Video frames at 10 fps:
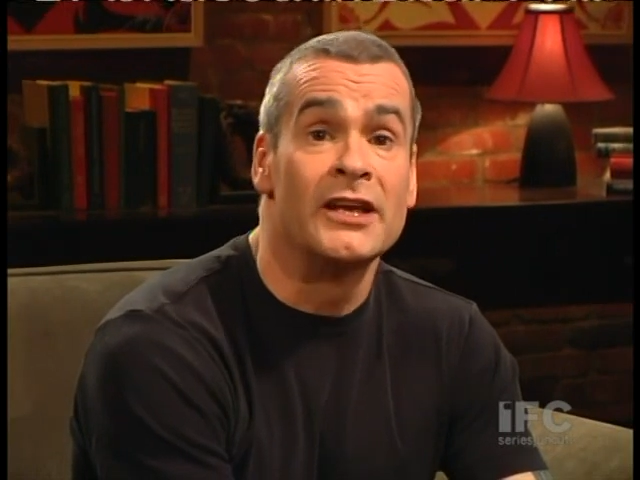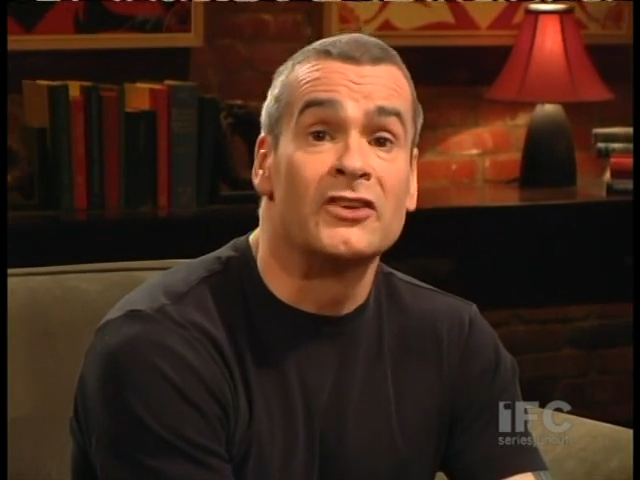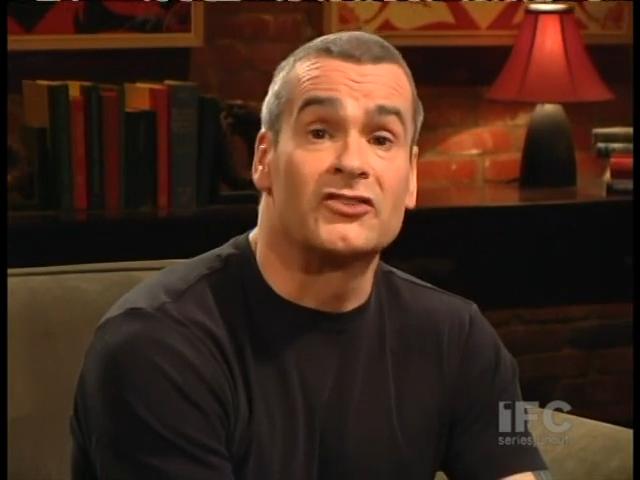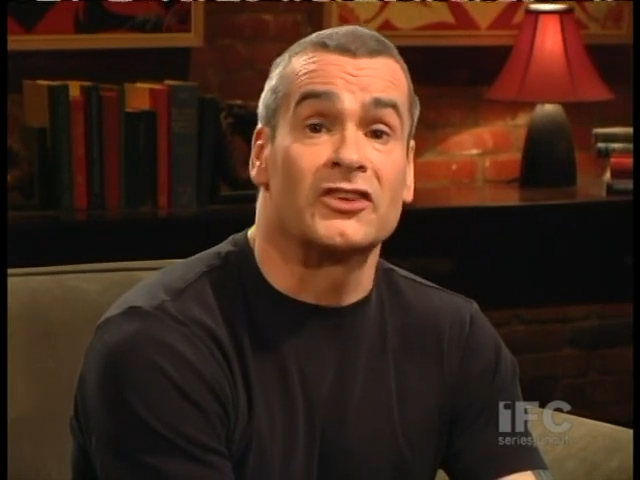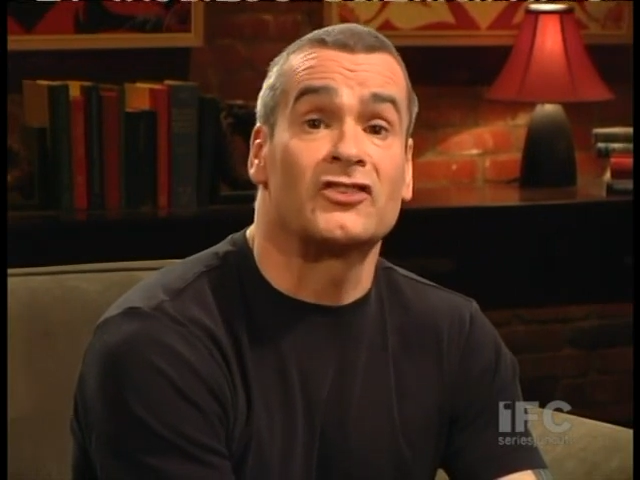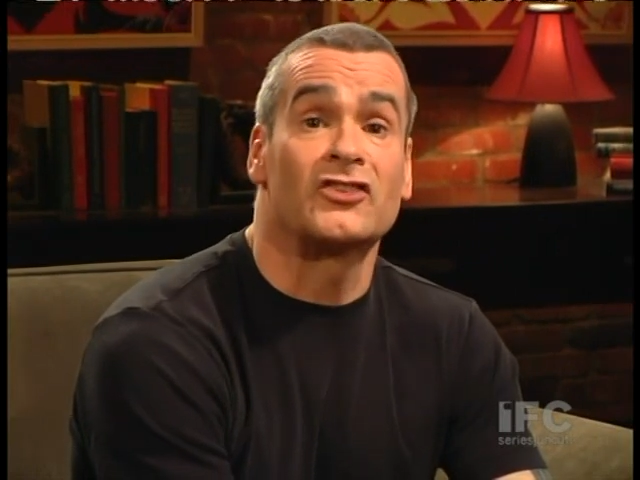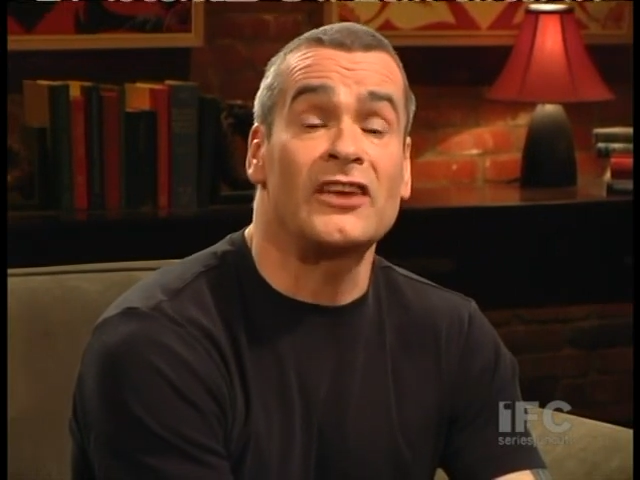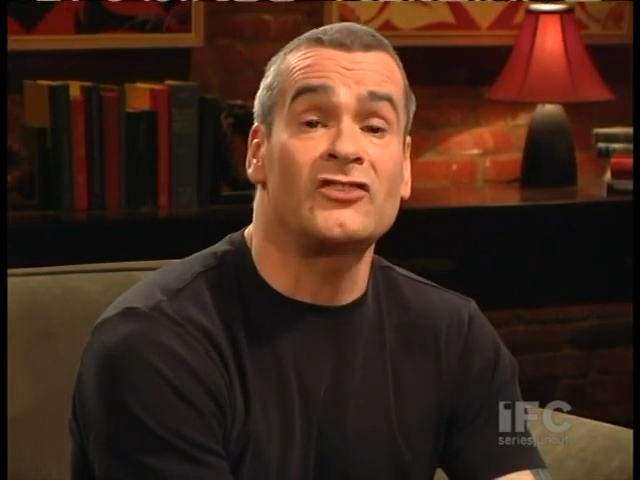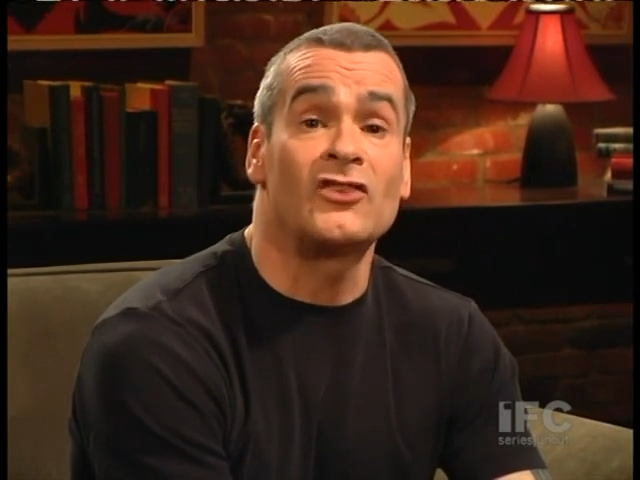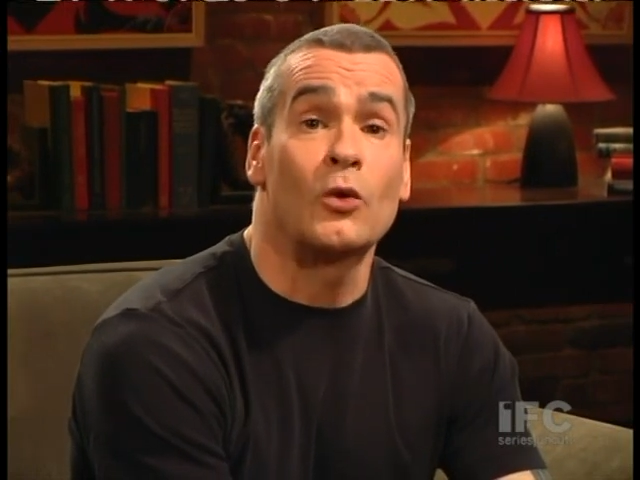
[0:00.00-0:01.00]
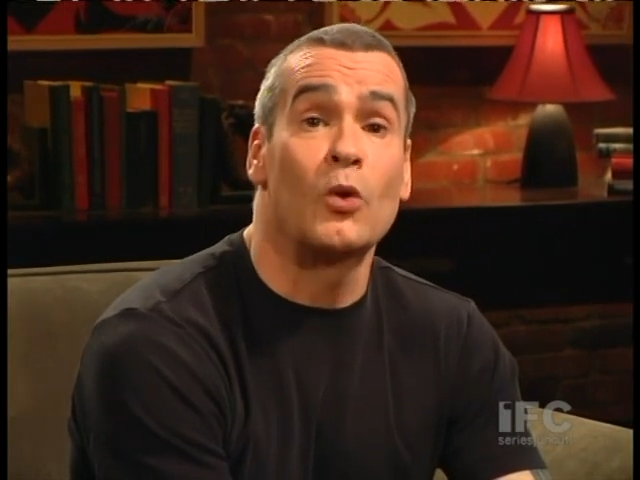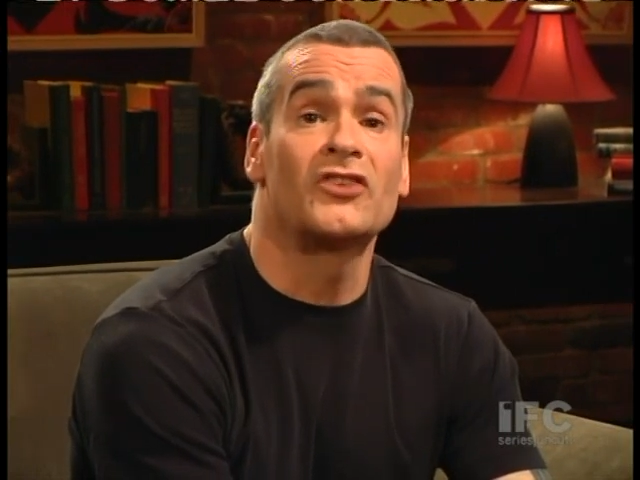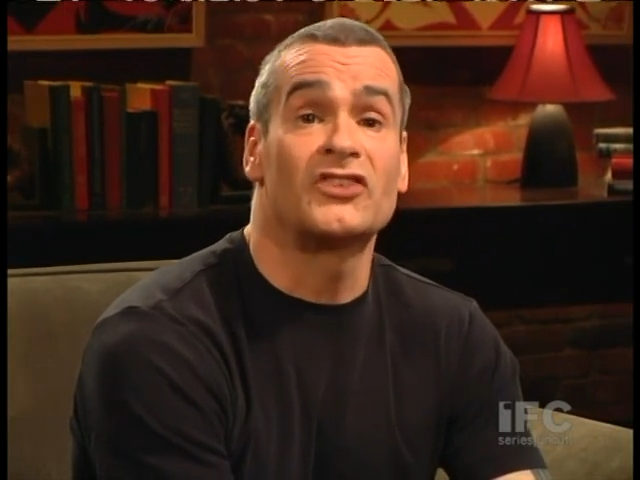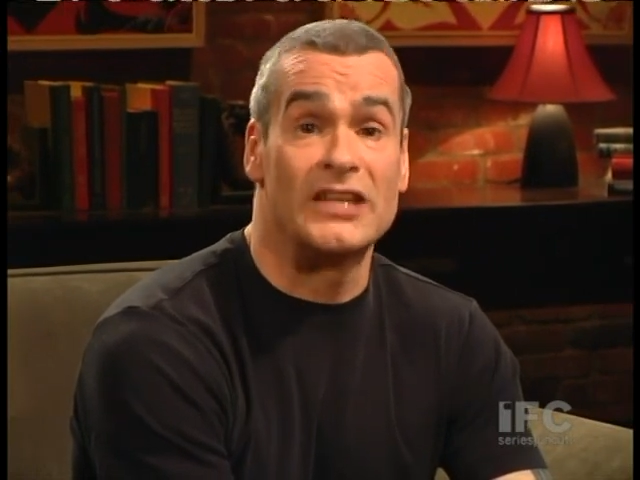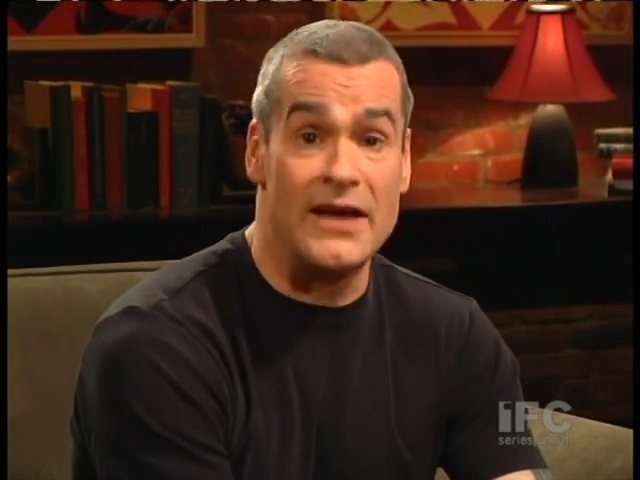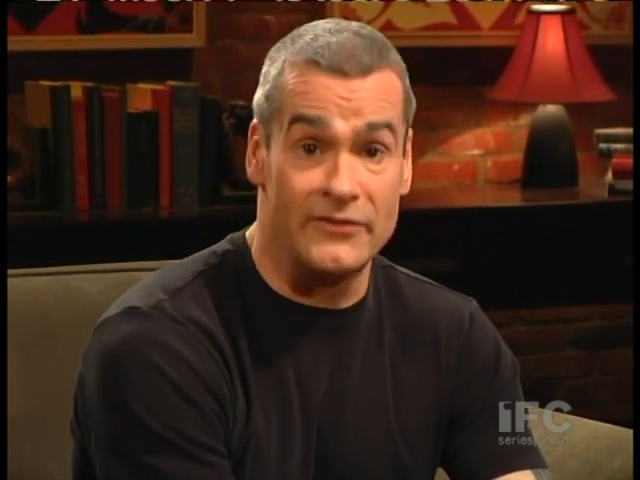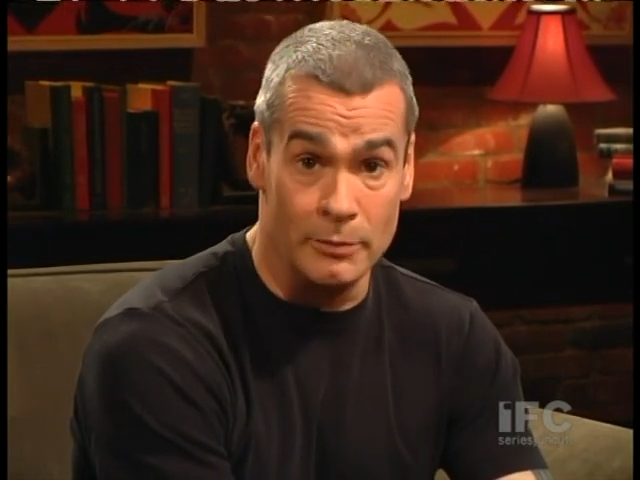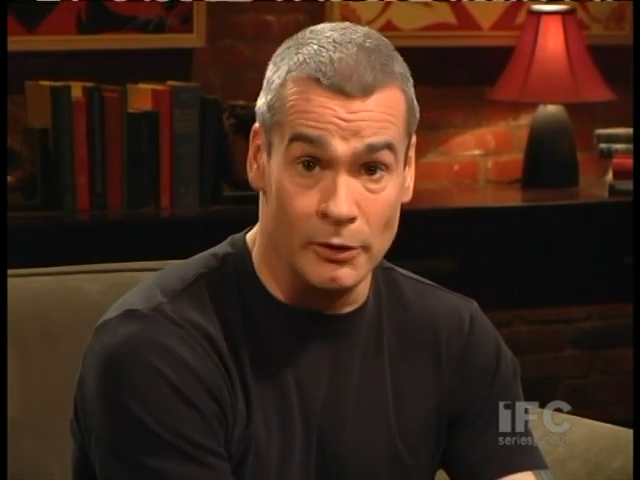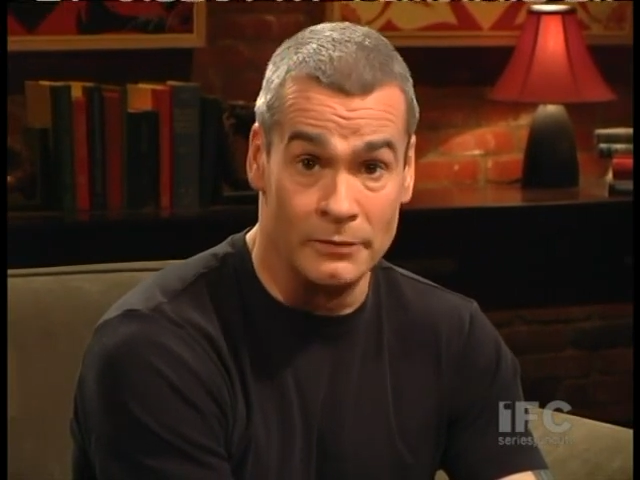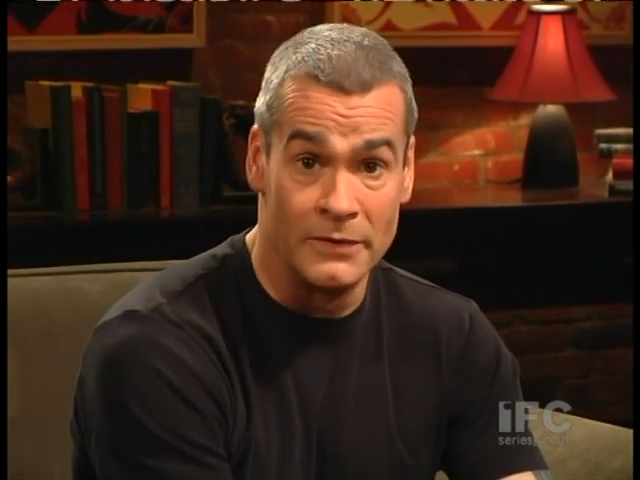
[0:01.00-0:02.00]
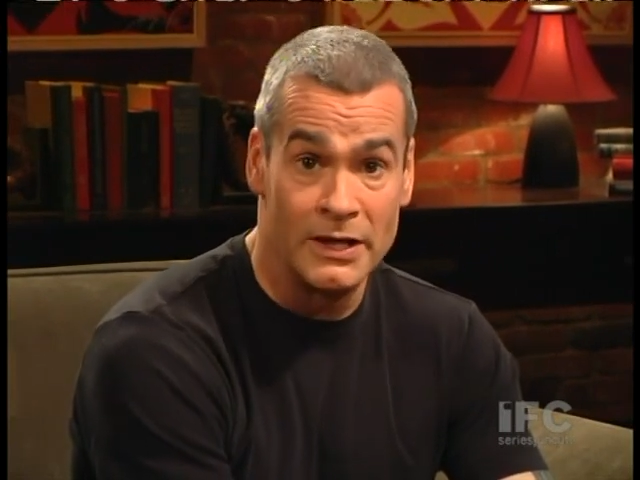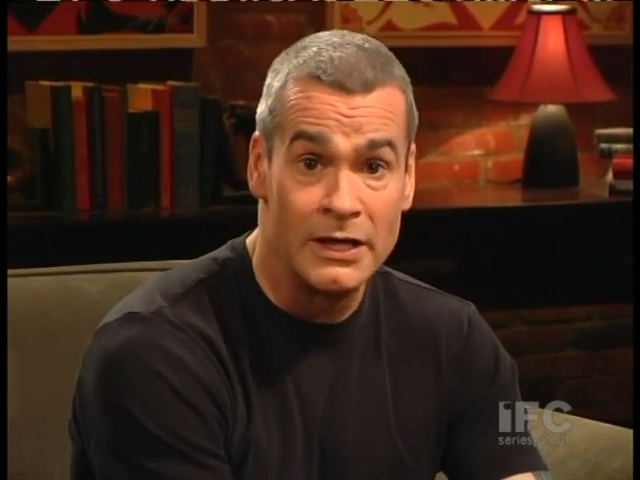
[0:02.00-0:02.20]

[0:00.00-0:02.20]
success was inevitable.